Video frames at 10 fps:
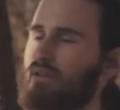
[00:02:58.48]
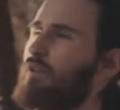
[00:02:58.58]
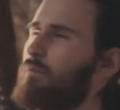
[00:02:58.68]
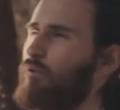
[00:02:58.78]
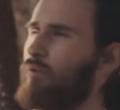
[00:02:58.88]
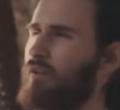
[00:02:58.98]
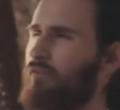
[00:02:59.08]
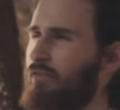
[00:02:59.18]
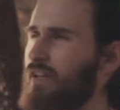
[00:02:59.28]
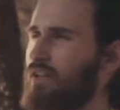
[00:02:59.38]
the people will
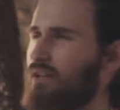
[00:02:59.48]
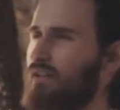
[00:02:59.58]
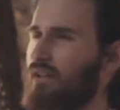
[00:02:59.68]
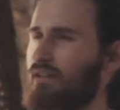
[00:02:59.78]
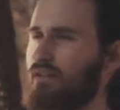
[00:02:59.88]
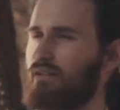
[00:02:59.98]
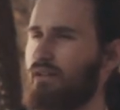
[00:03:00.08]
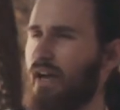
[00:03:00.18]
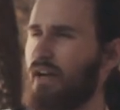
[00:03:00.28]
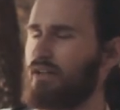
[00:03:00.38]
feel that
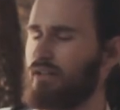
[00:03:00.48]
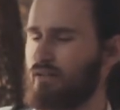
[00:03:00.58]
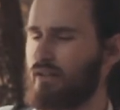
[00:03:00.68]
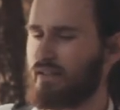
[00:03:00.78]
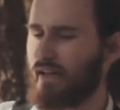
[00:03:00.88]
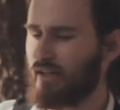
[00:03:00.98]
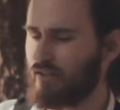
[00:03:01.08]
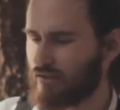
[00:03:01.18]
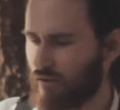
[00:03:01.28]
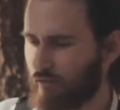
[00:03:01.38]
there
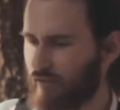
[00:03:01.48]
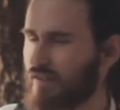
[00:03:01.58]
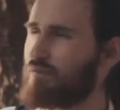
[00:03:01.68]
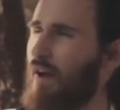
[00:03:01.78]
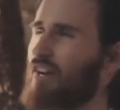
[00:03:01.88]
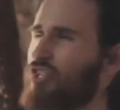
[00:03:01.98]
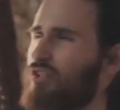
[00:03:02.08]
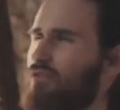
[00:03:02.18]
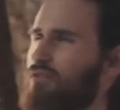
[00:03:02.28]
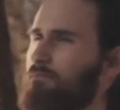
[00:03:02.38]
is something special.